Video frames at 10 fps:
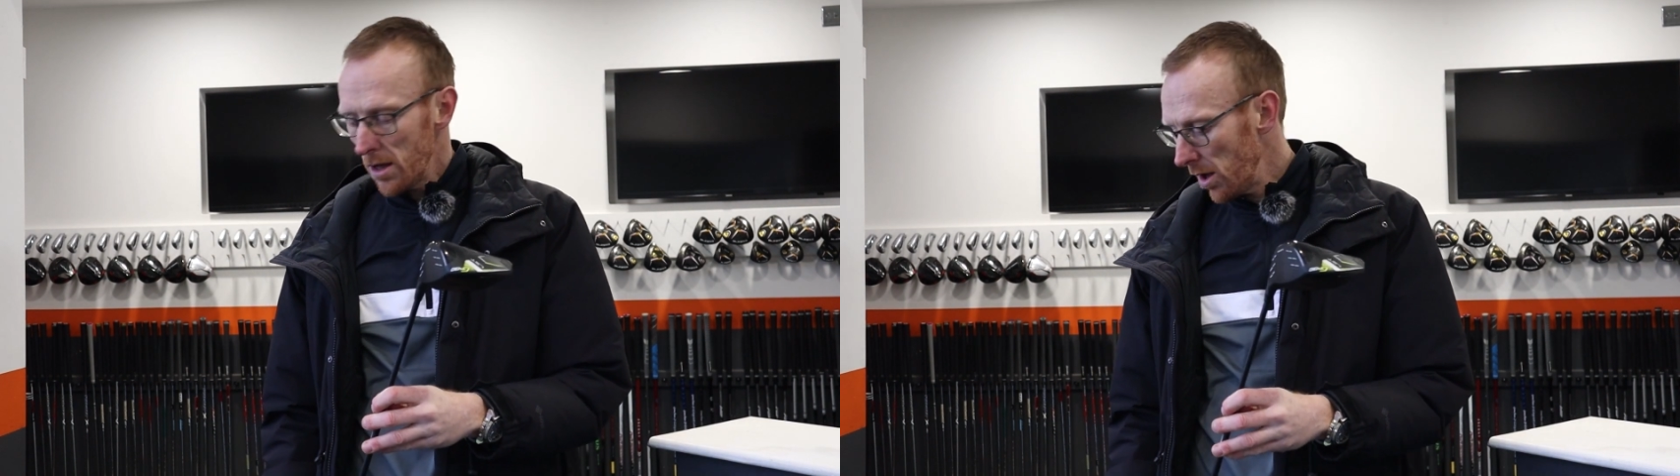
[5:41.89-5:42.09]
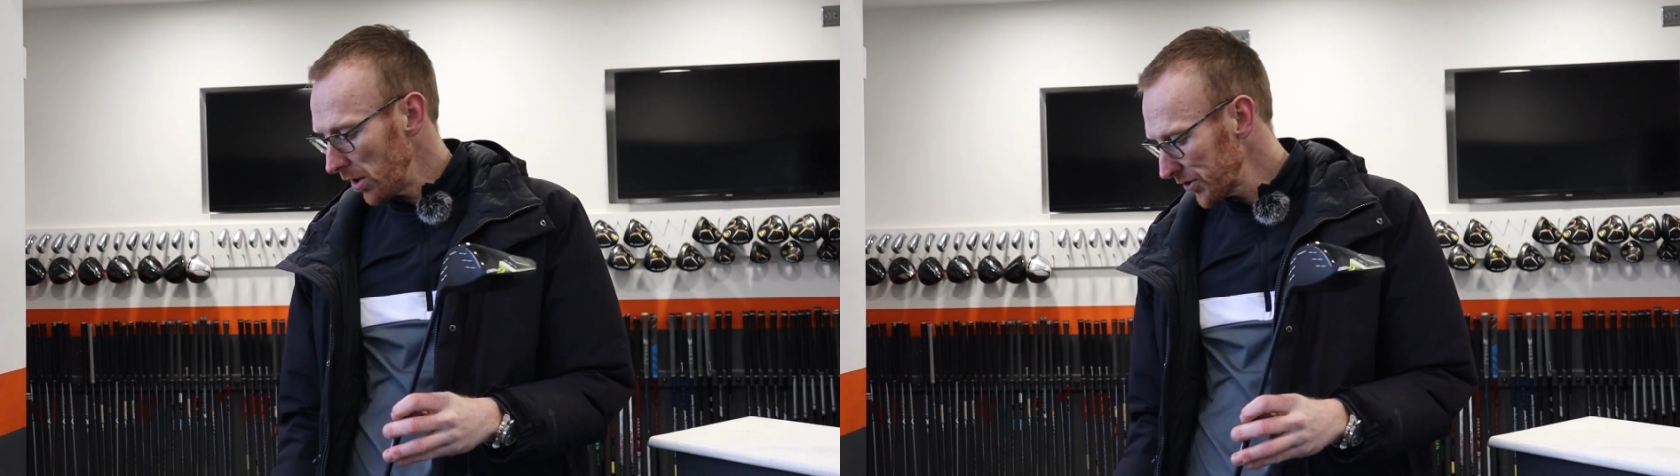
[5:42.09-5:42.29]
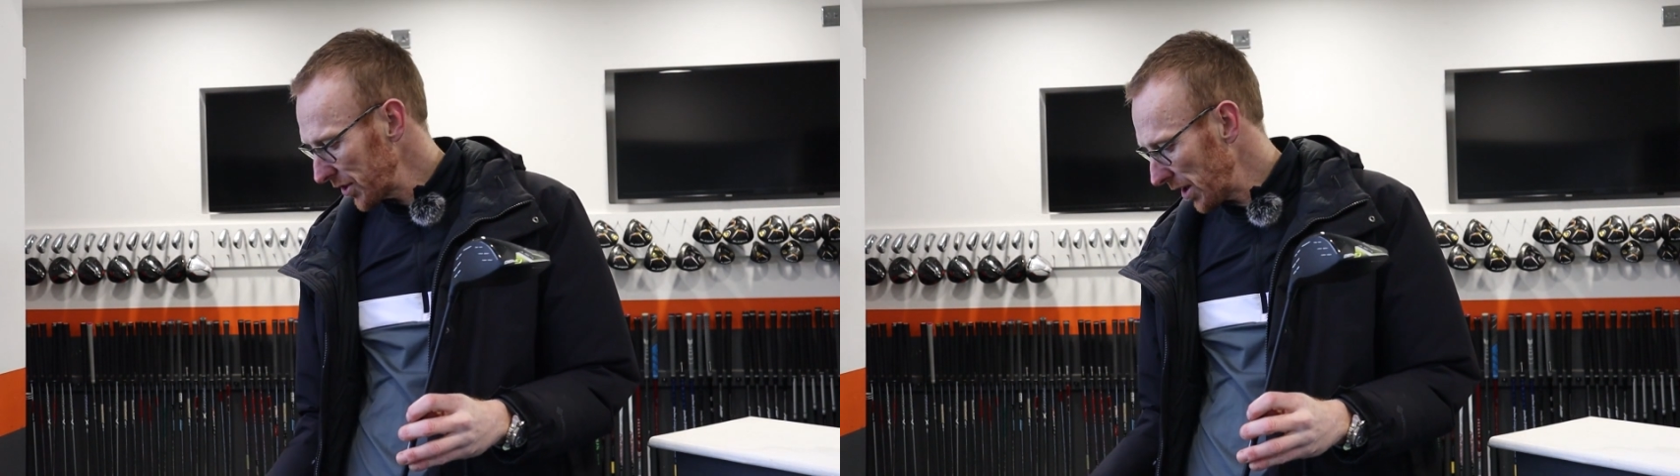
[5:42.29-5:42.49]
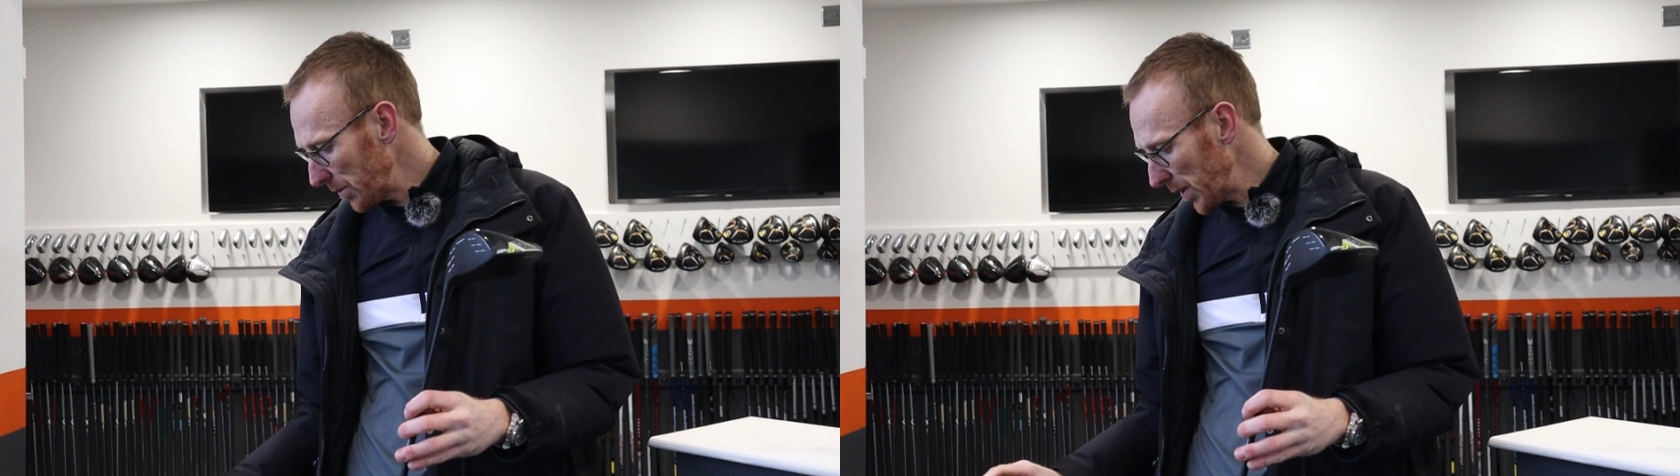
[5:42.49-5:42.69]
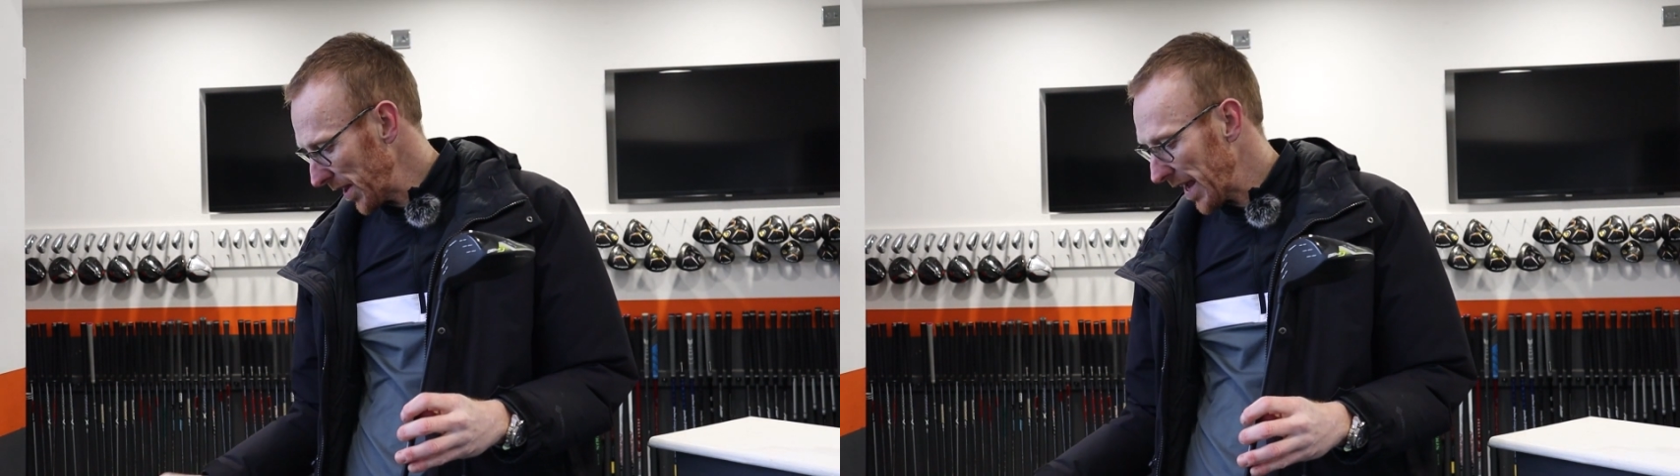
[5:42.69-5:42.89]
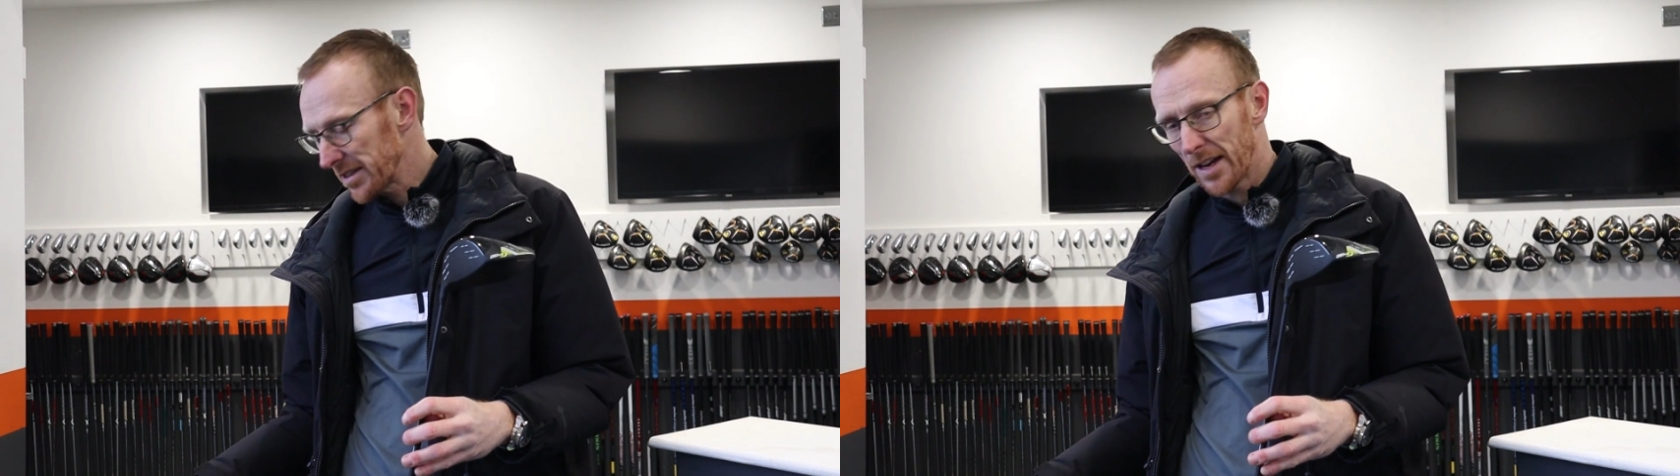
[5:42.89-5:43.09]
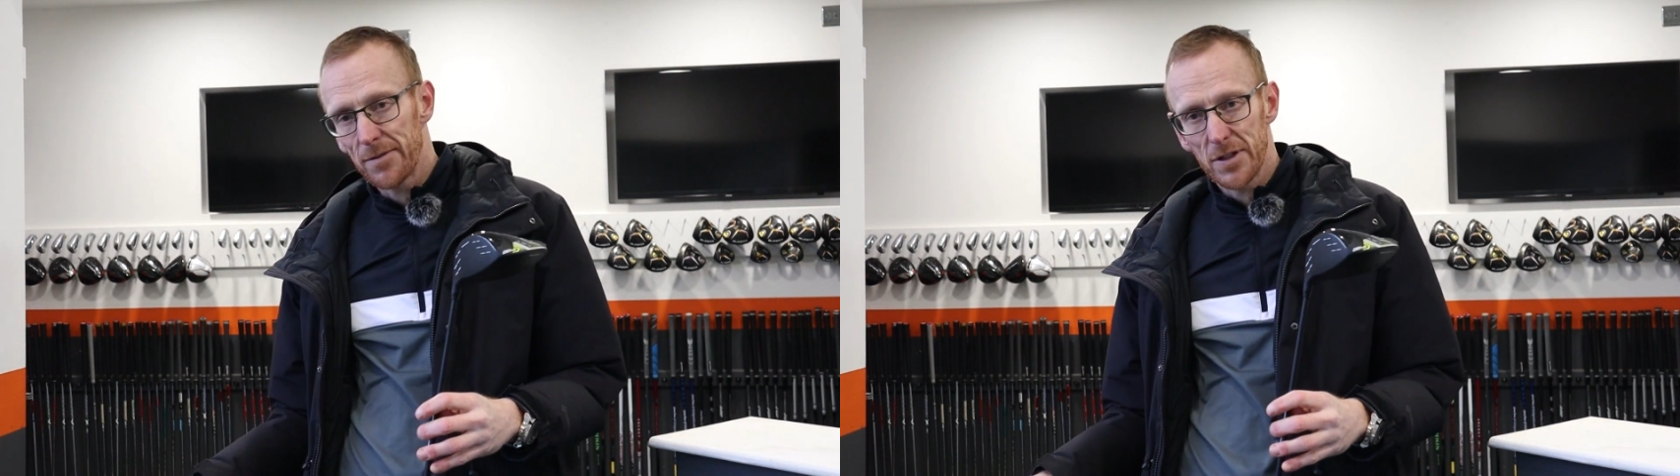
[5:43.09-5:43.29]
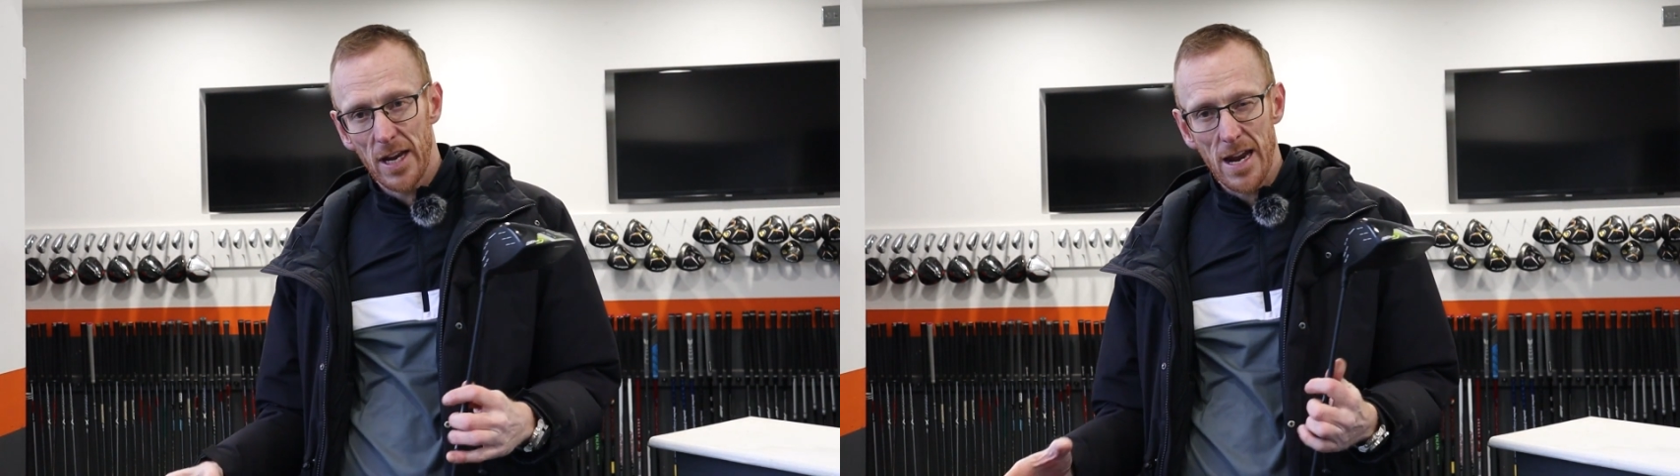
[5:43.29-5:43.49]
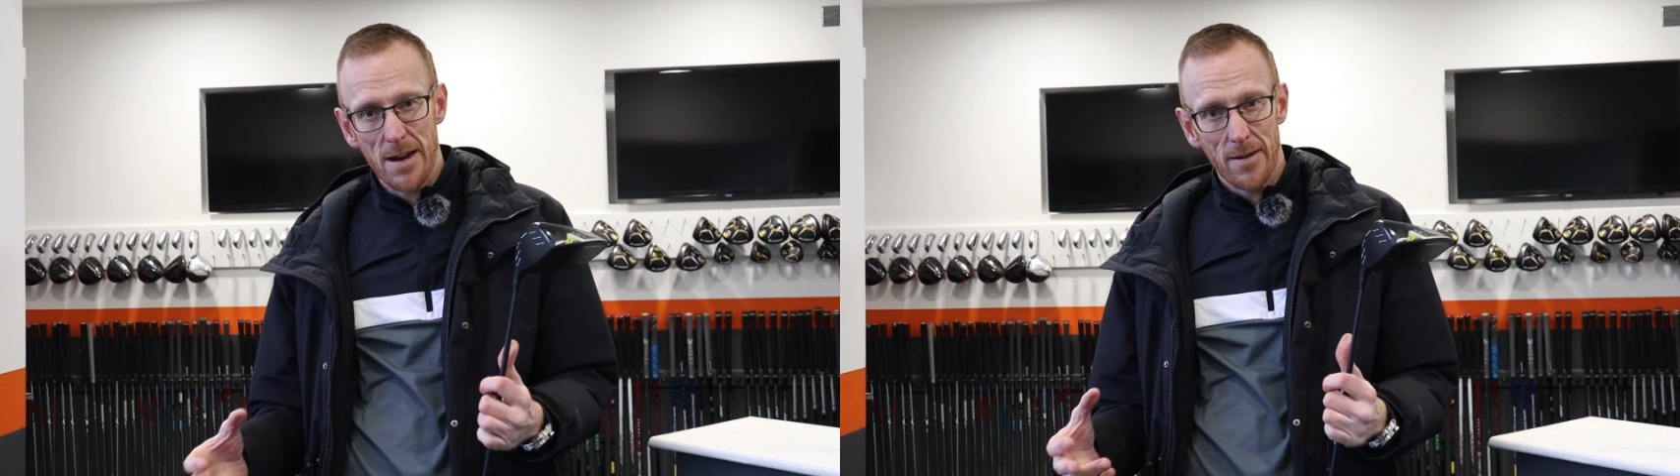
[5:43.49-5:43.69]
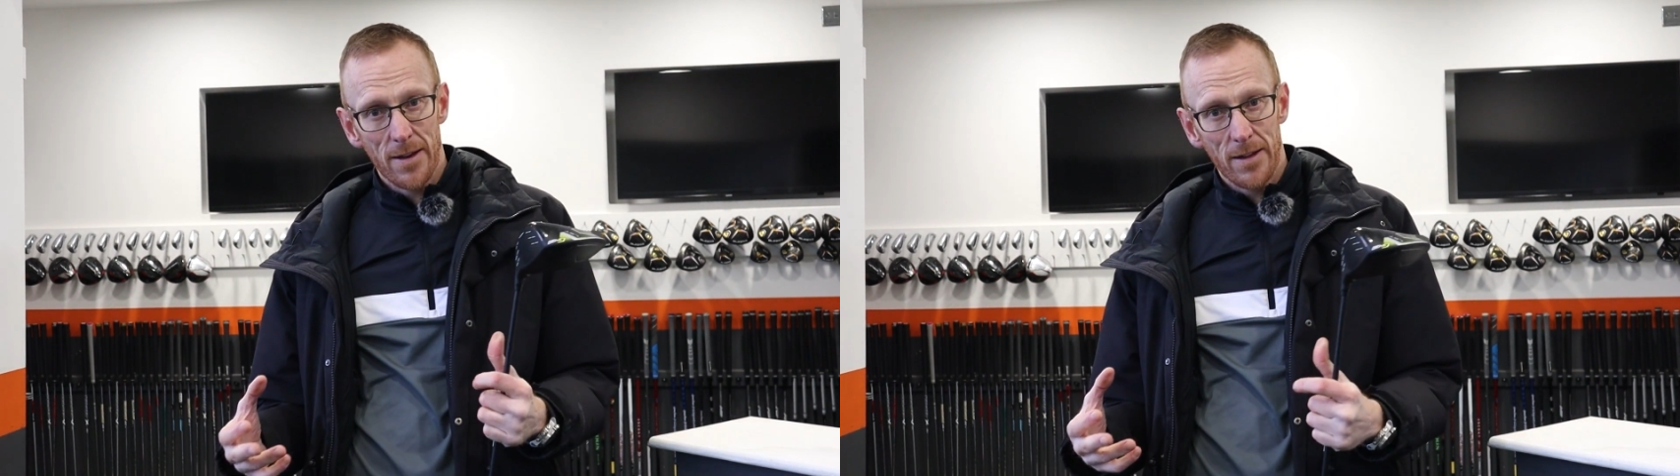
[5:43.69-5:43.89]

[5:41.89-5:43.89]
Also with the SFT,